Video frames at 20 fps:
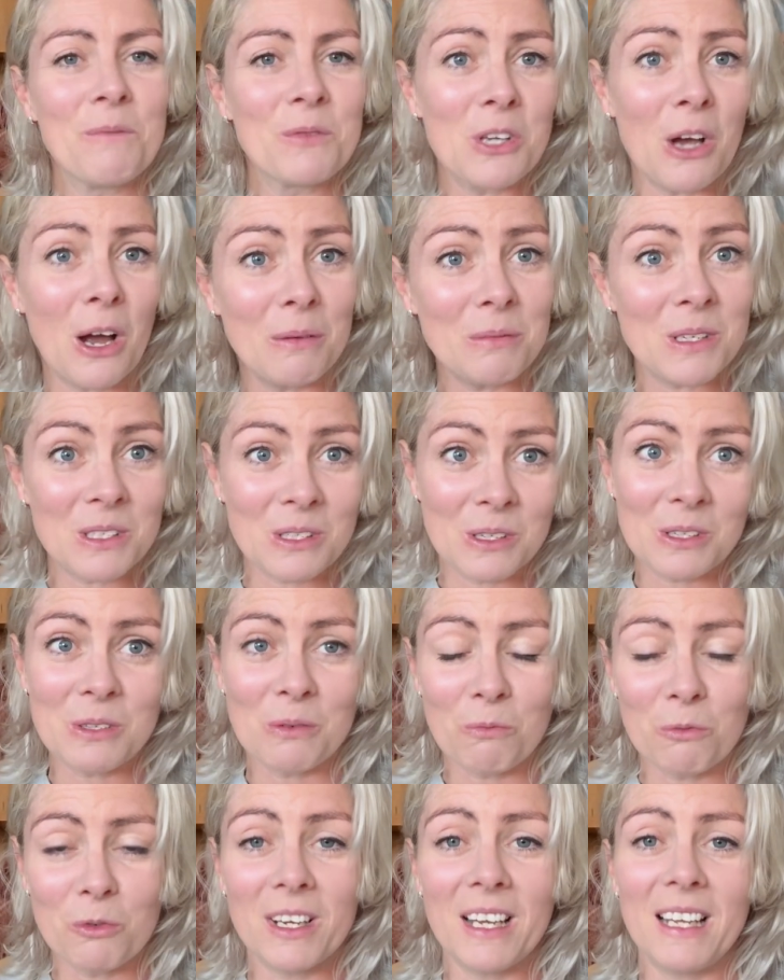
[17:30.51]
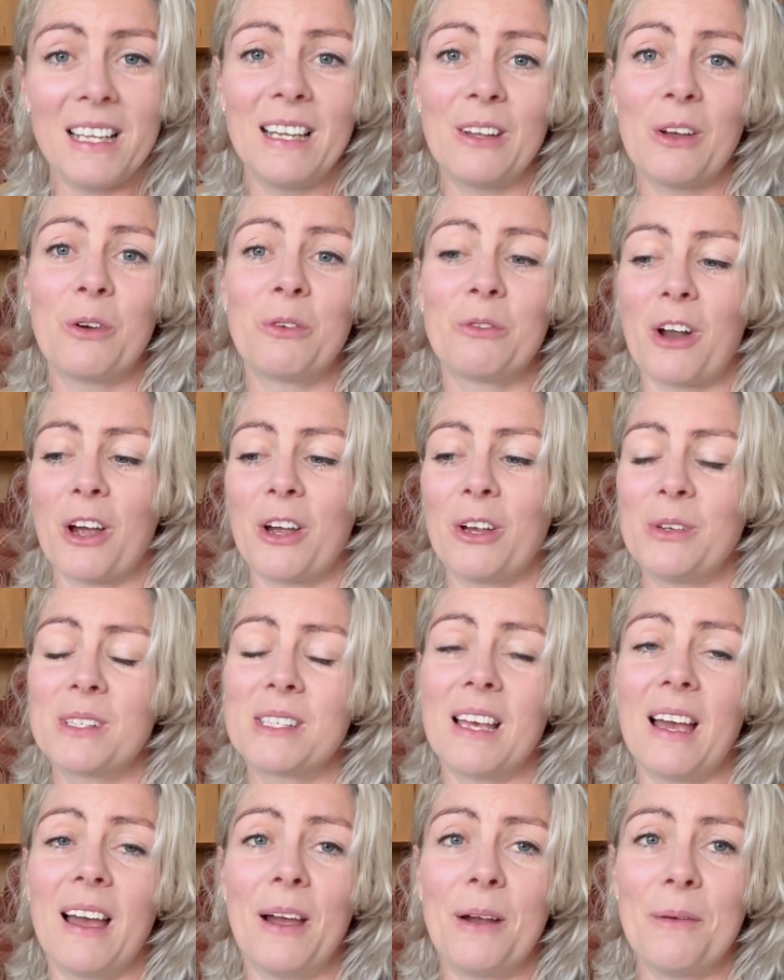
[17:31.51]
Time to do some really long
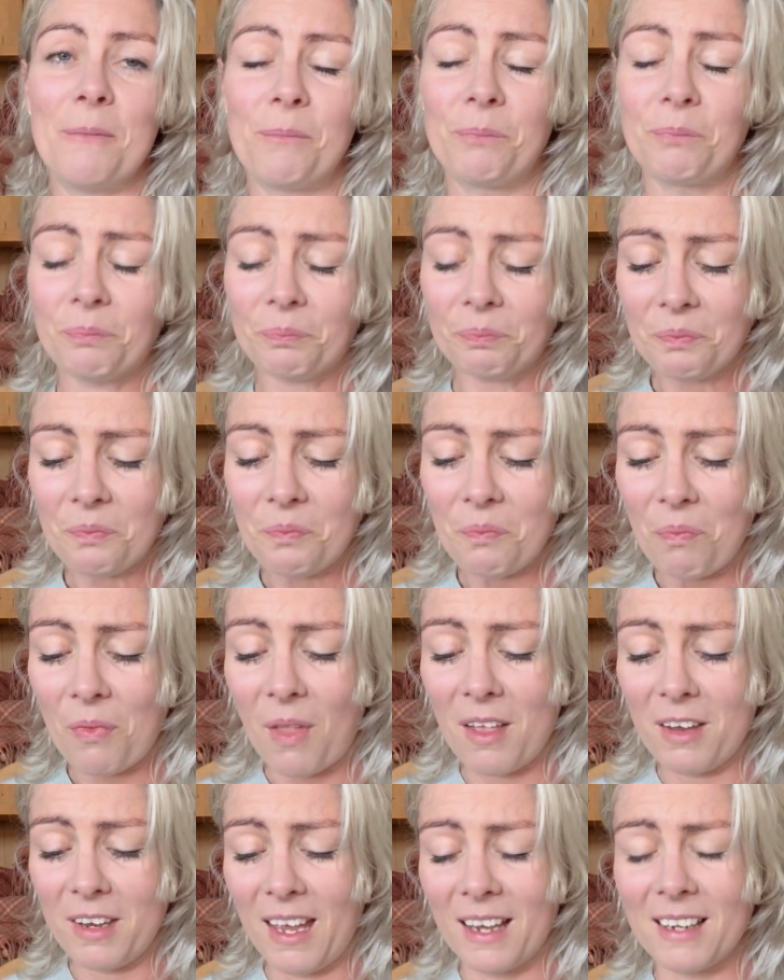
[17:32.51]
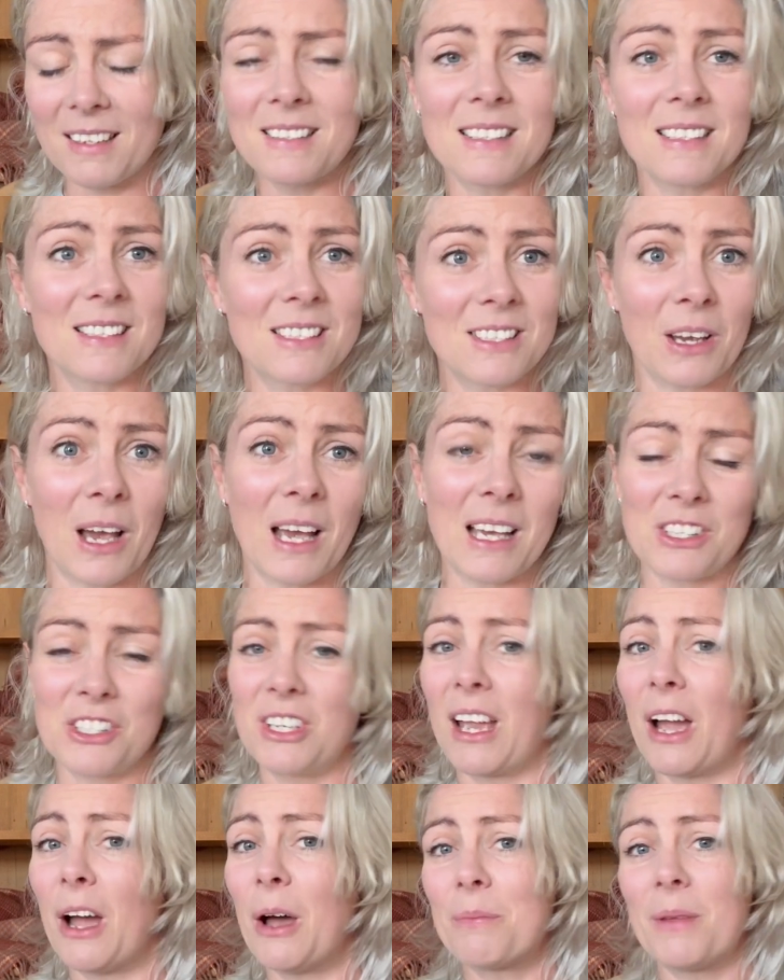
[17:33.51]
rows. As
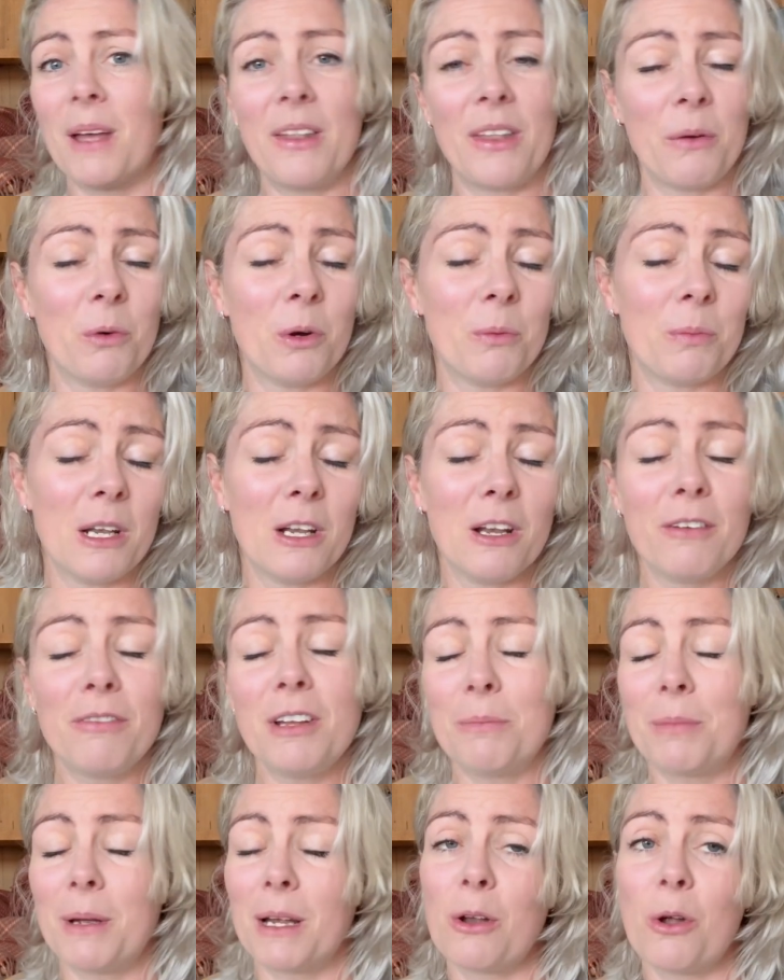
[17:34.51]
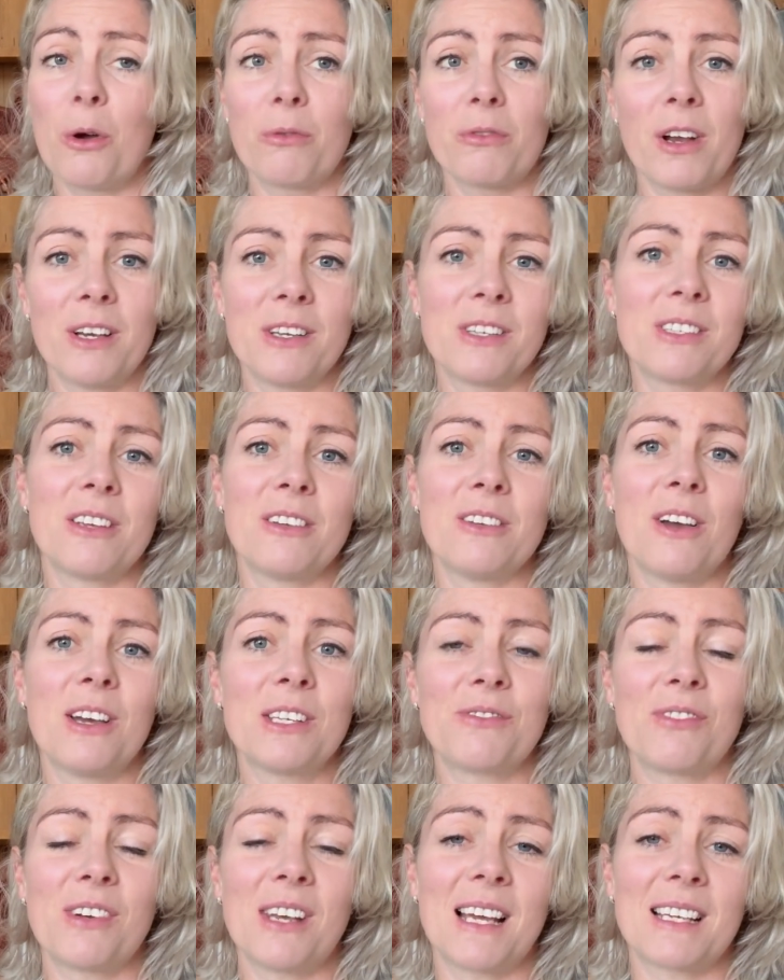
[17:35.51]
you get up there will be lovely big long rows, so
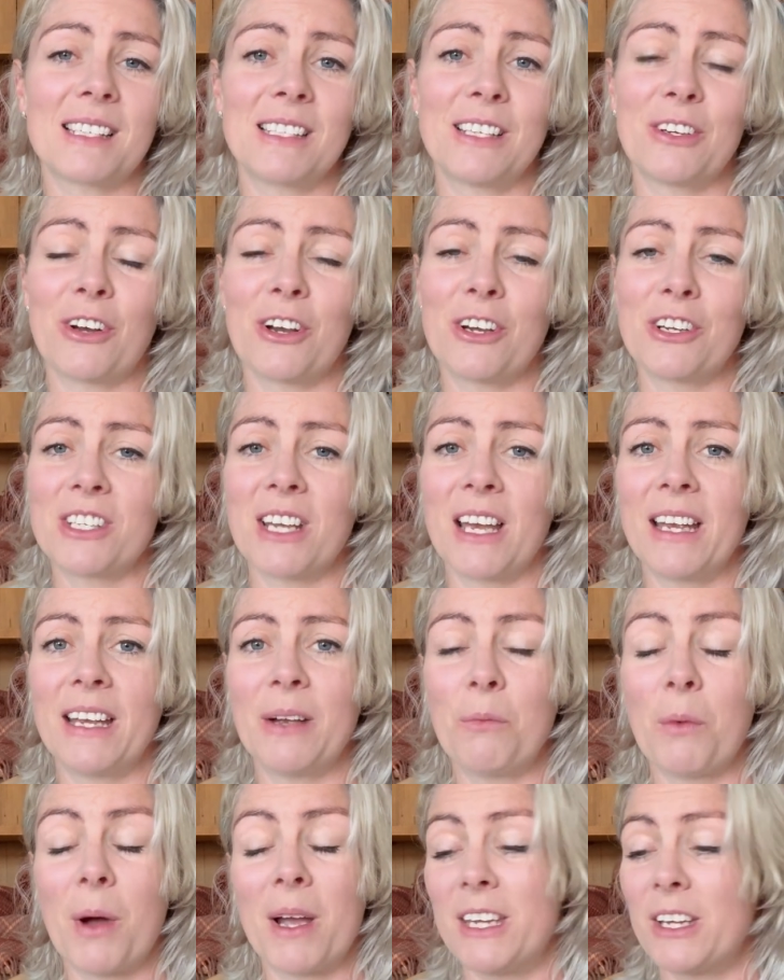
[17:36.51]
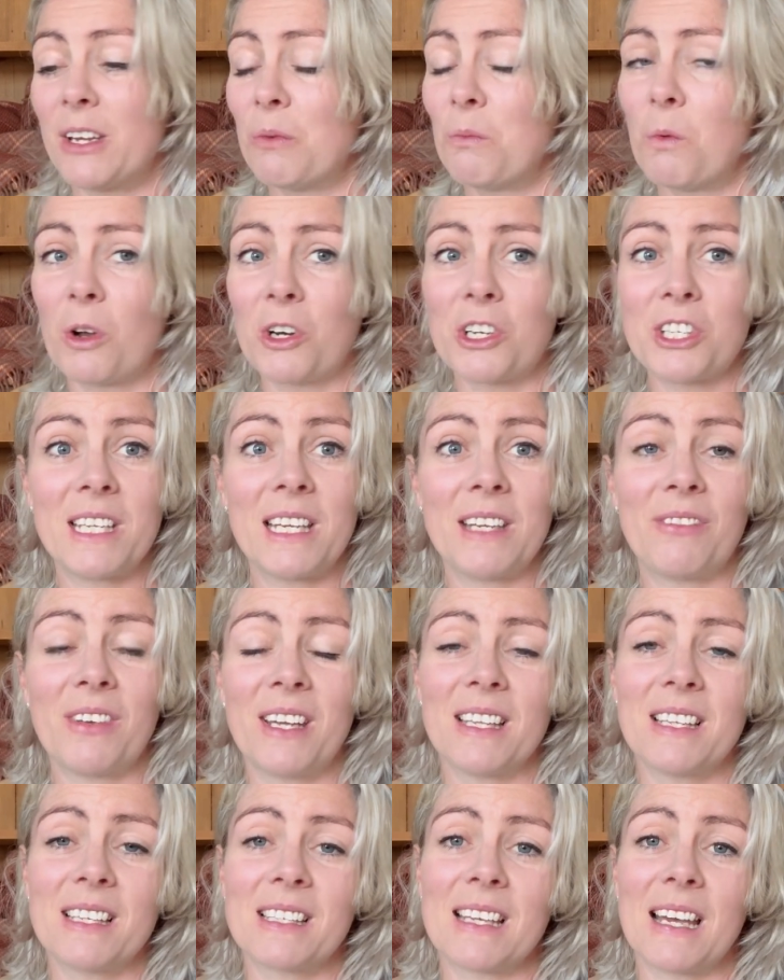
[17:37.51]
nice relaxing crochet where you can watch
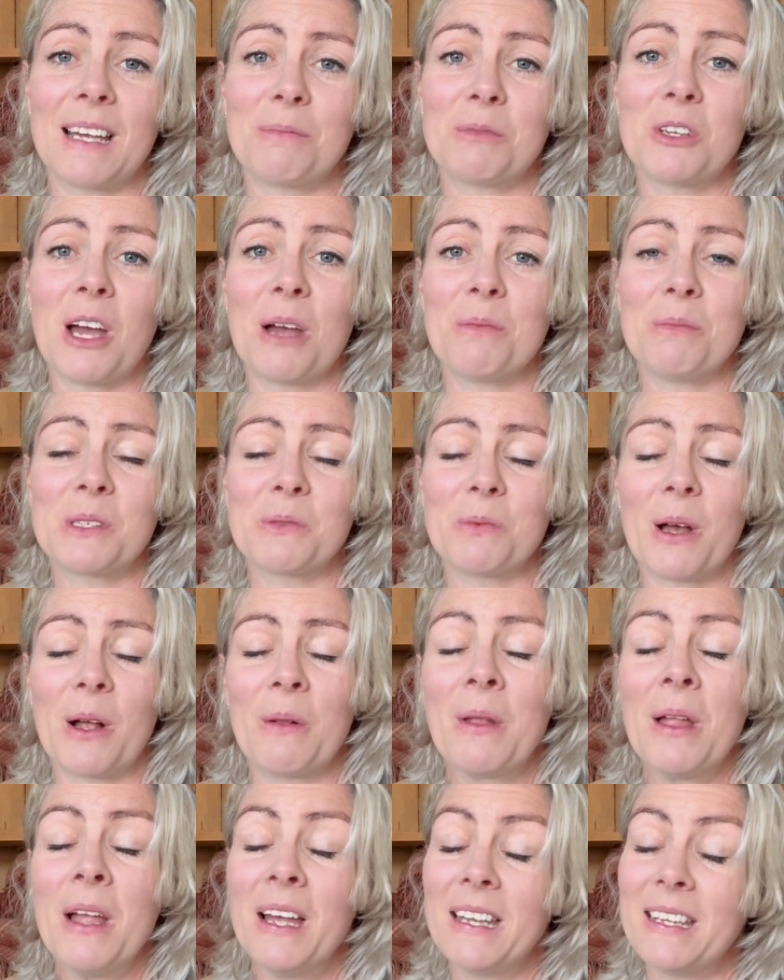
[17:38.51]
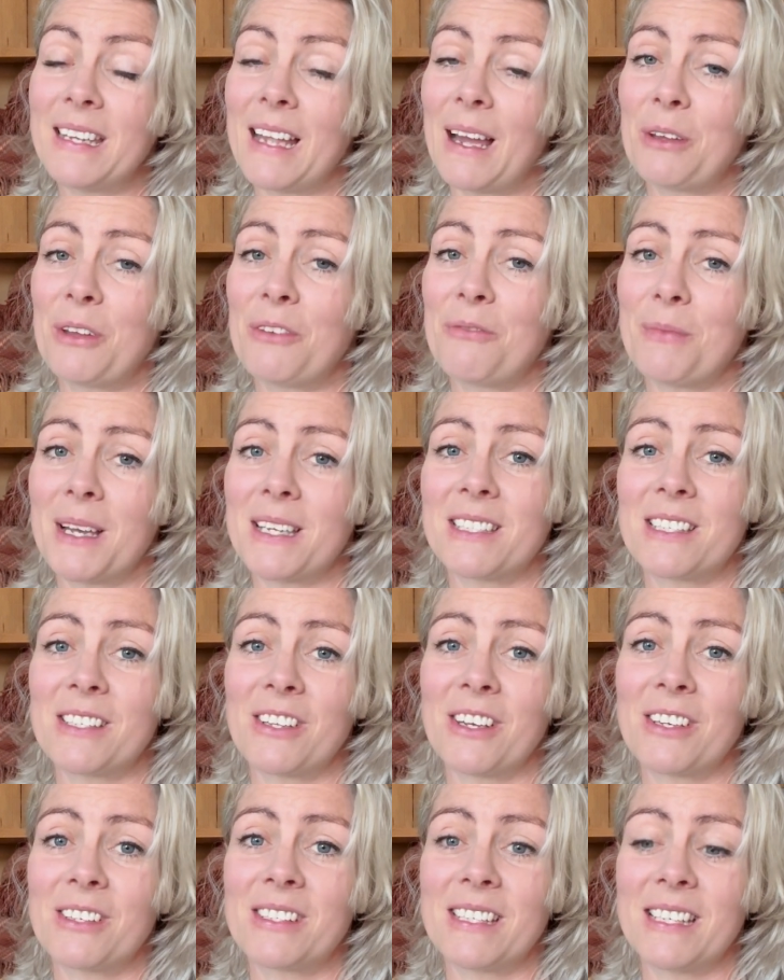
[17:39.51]
TV at the same time as well. Now you've
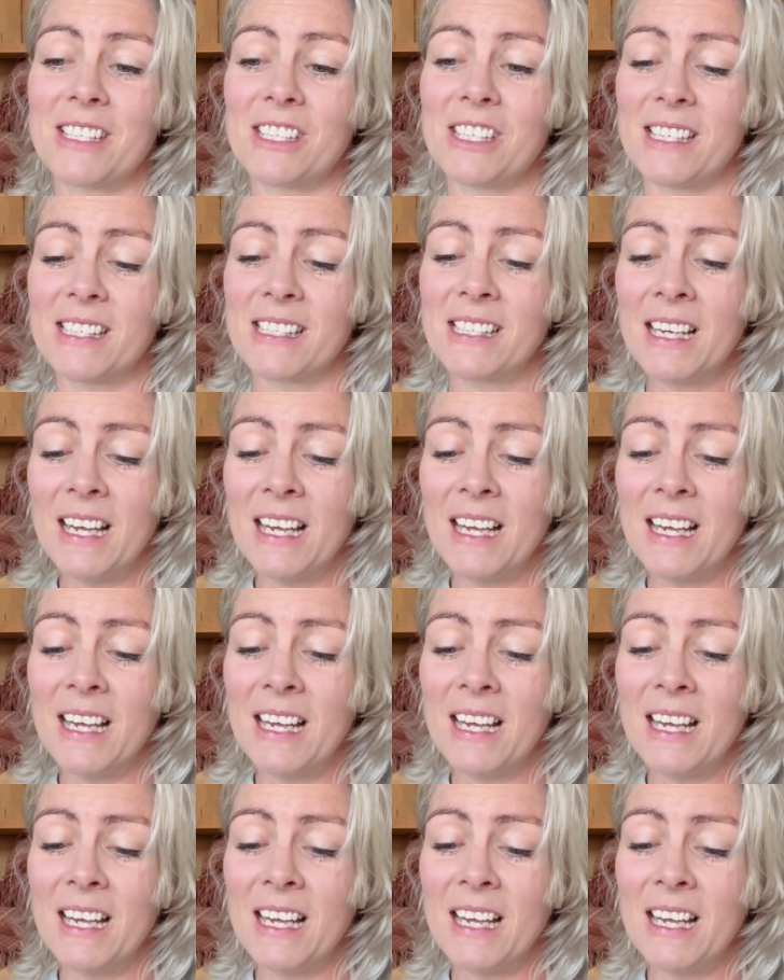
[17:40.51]
mastered those stitches.